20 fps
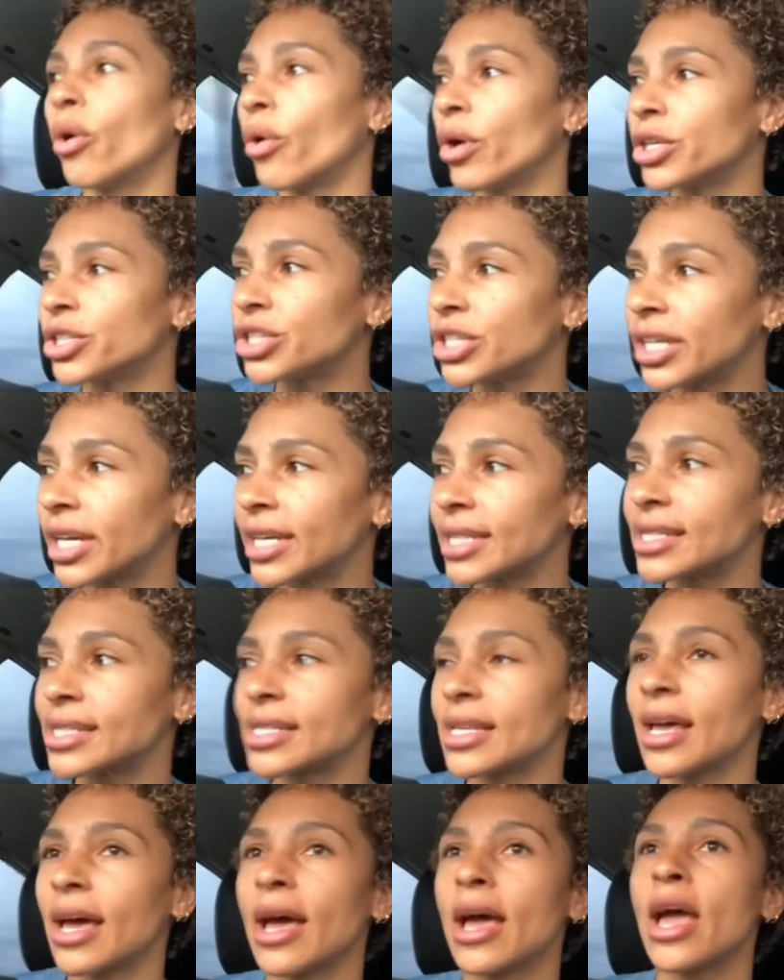or she gets
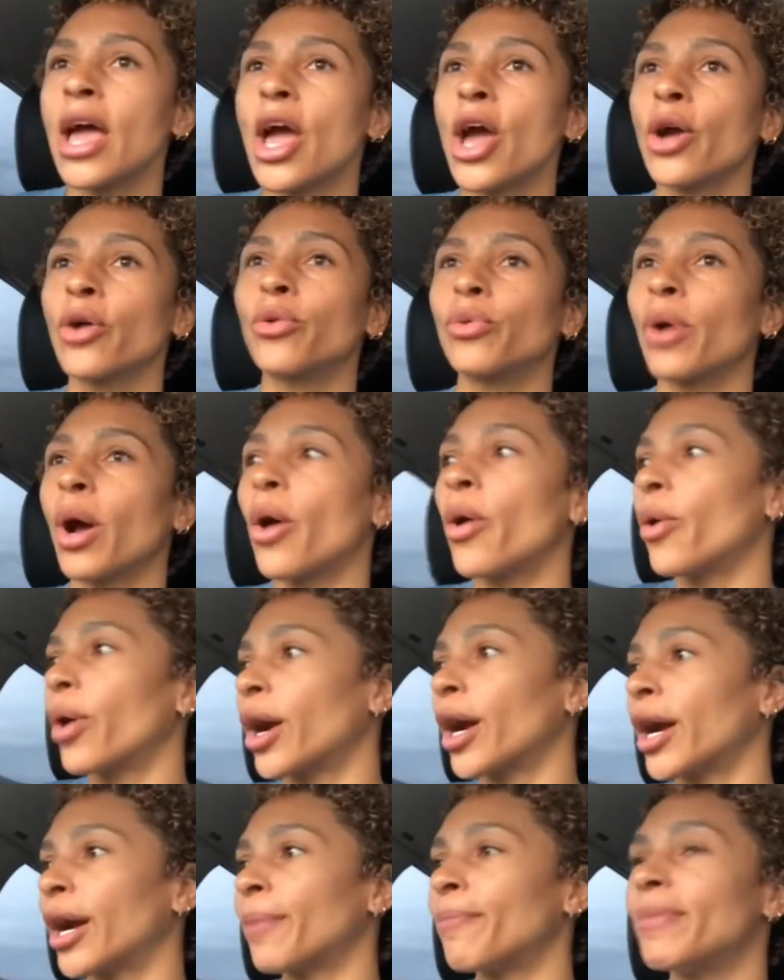to grow
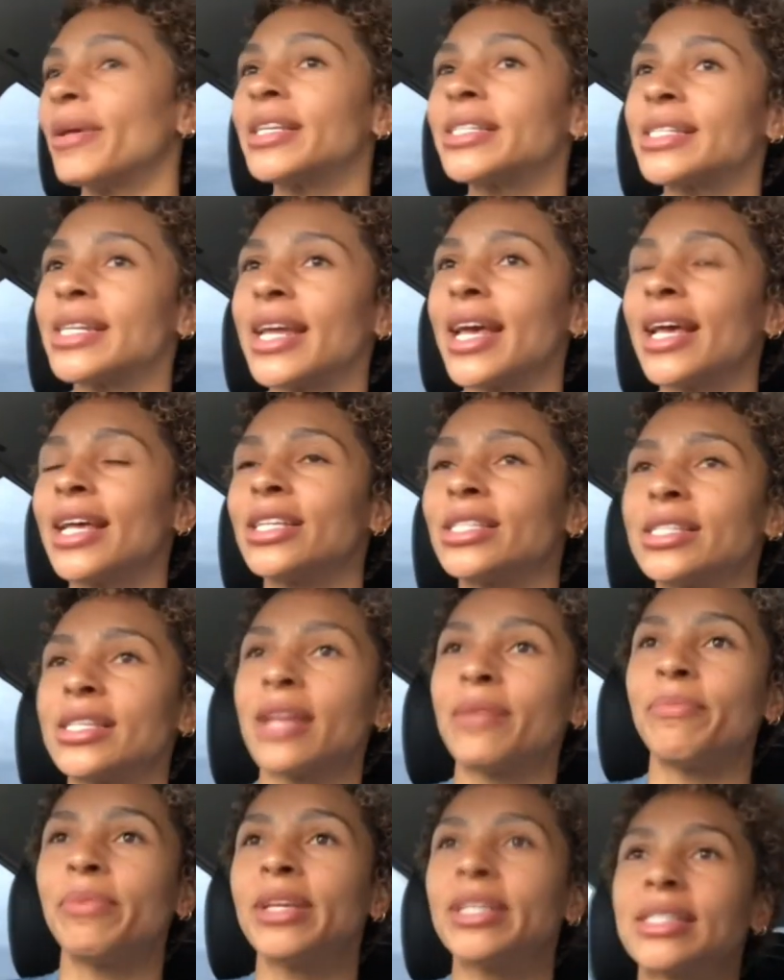her business
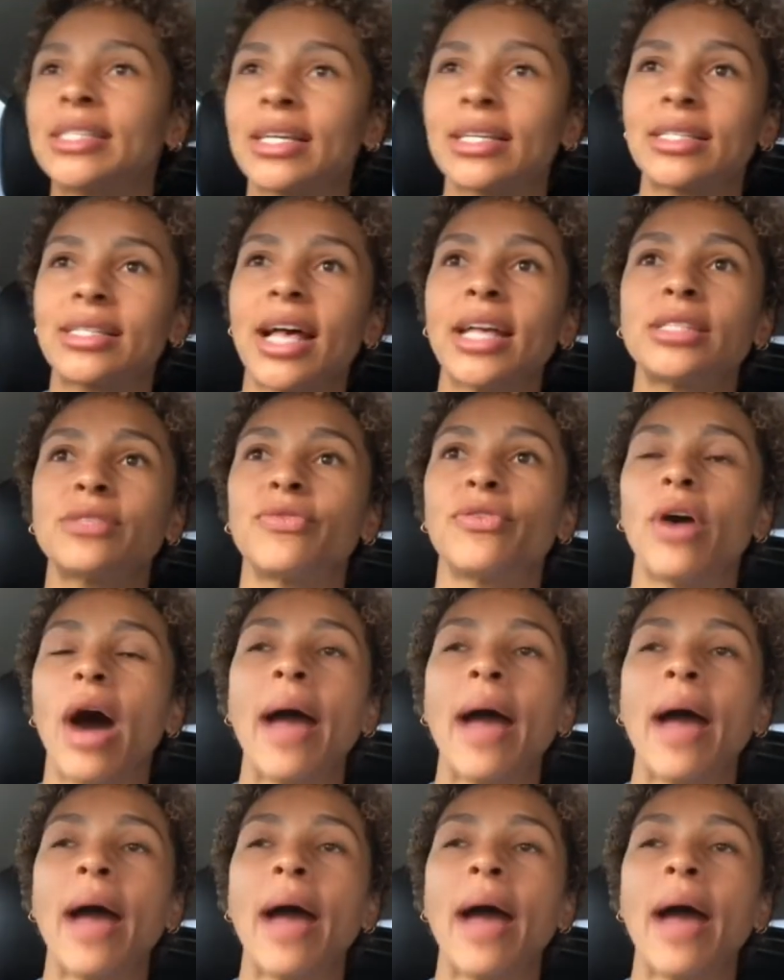and be successful.